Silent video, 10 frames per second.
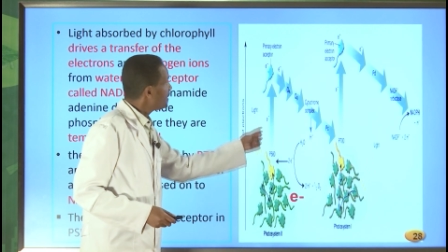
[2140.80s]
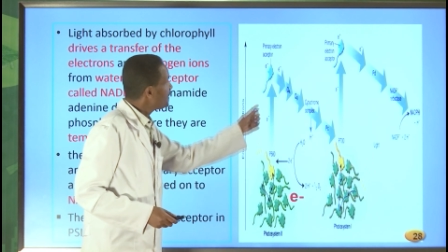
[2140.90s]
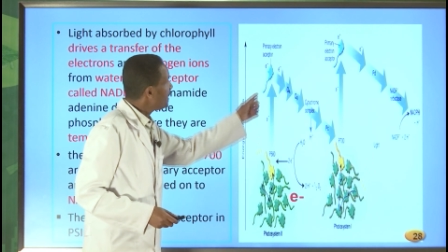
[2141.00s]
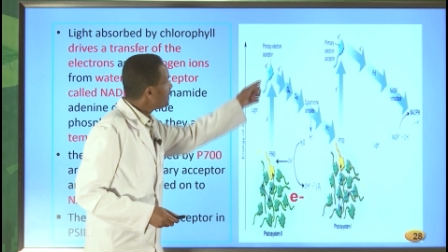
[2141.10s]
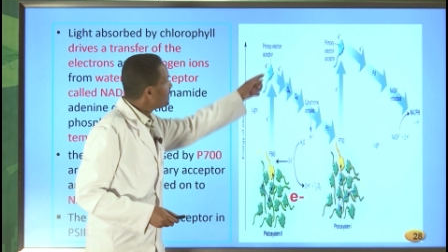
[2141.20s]

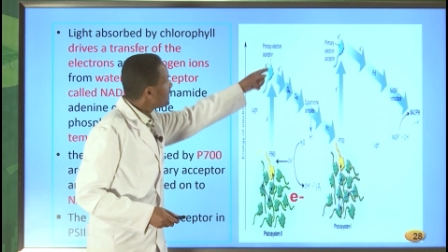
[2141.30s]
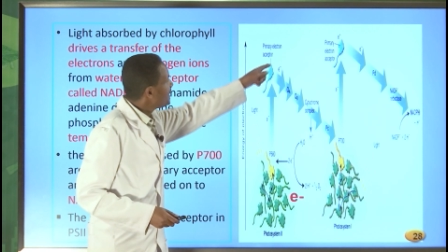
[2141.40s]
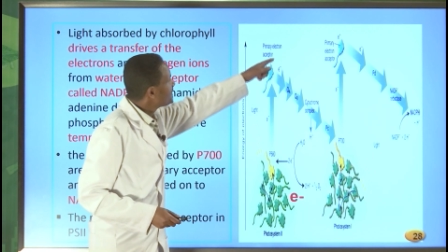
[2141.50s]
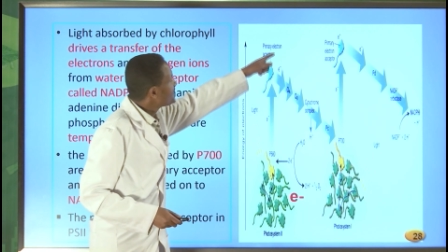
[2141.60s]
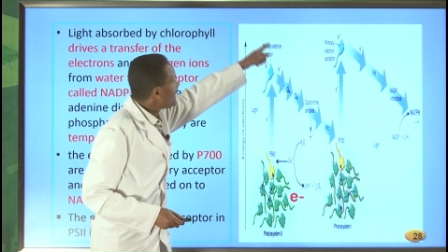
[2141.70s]
then
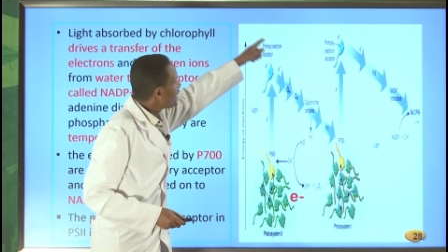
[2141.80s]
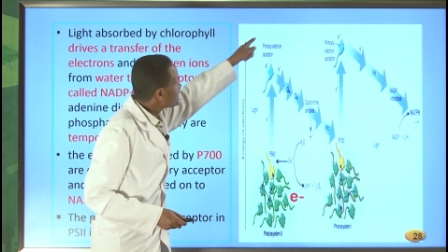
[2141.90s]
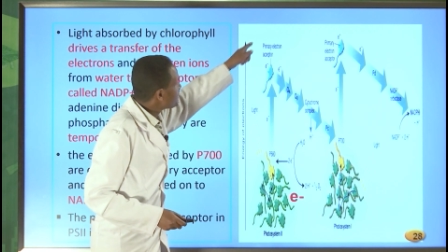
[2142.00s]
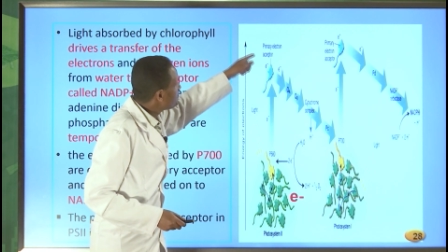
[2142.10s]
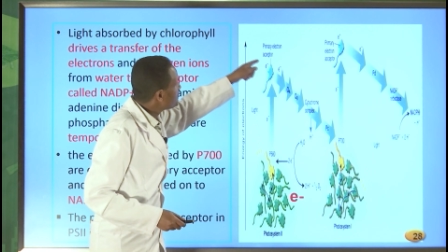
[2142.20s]
it is
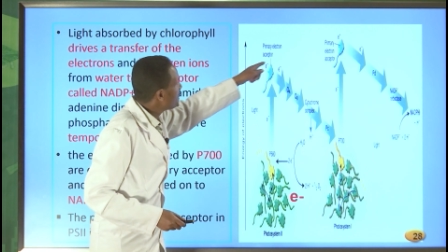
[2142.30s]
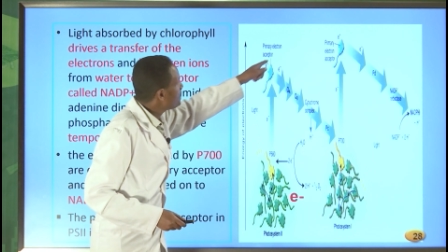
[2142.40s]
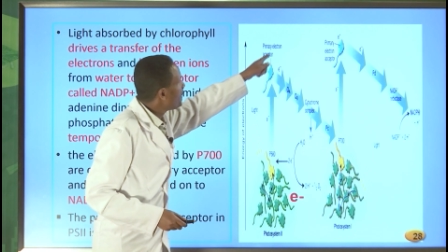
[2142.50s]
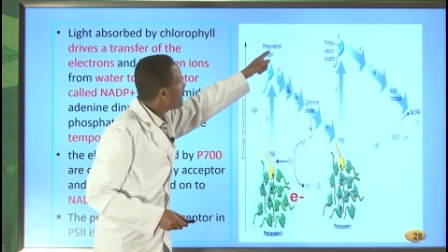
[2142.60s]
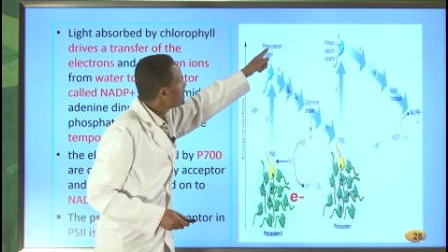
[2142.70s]

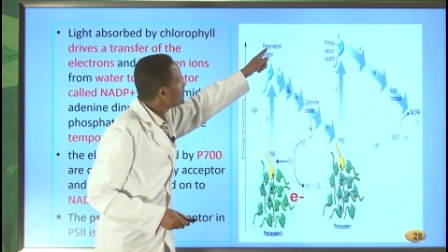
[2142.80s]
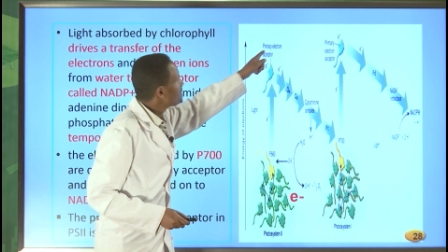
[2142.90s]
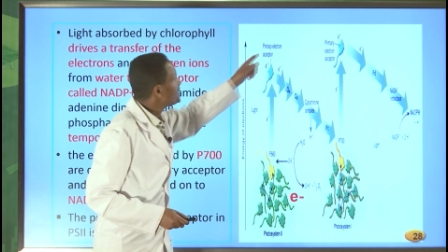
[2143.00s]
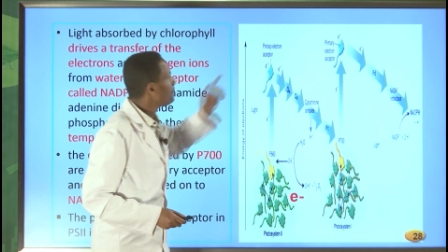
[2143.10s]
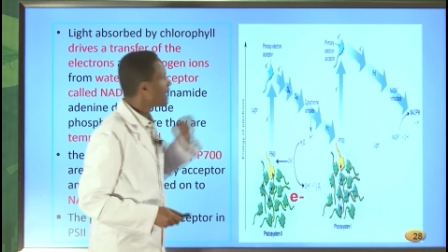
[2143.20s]
accepted by
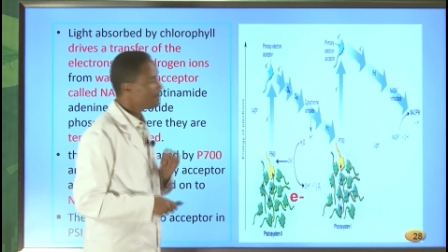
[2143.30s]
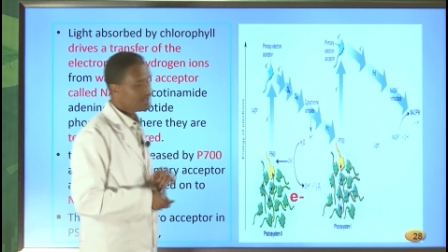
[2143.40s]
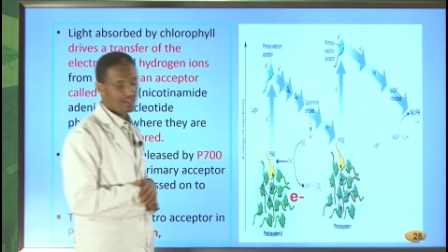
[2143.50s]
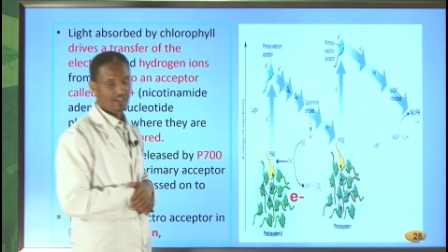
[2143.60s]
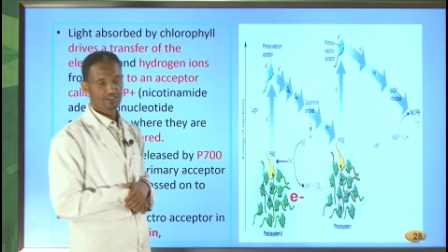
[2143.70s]
the
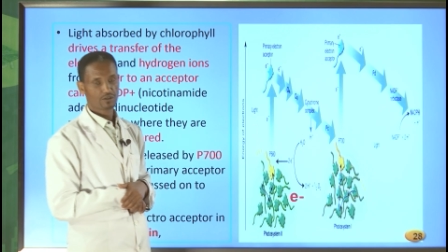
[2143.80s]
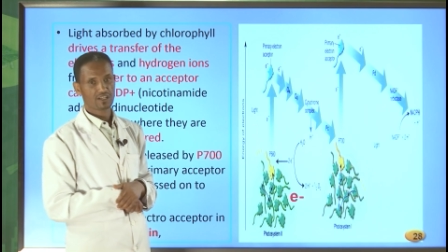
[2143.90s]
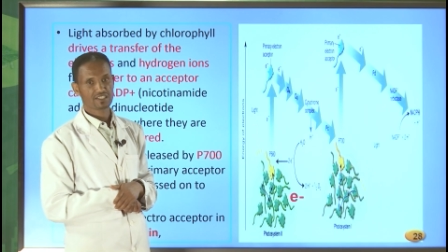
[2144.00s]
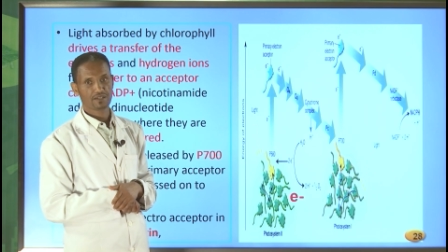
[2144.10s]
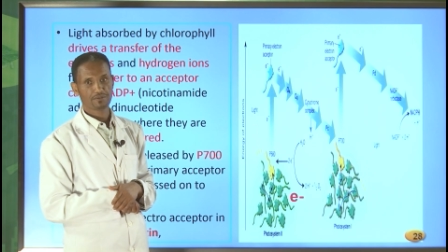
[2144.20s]
primary electron
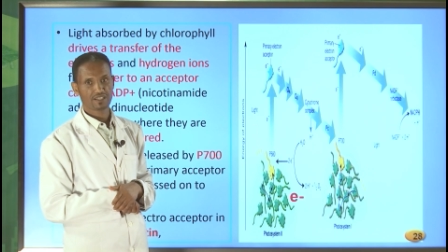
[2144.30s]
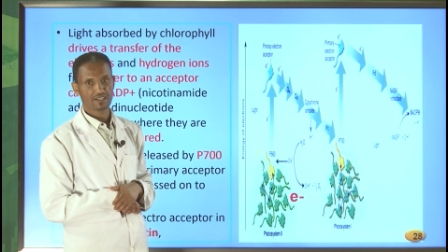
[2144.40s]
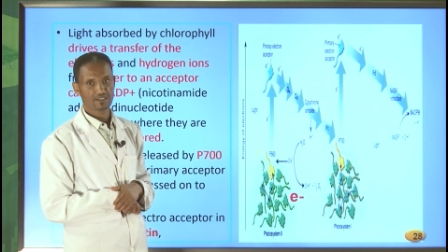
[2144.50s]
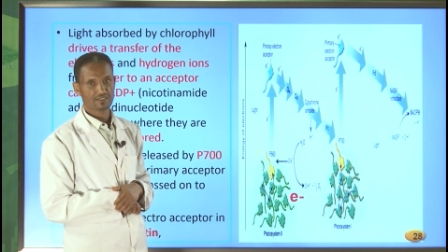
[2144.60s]
acceptor.